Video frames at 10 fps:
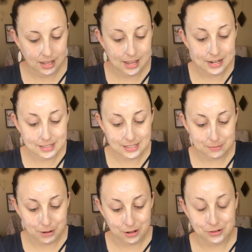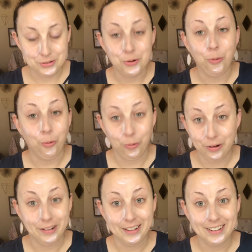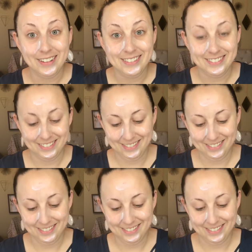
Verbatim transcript: And it smells really good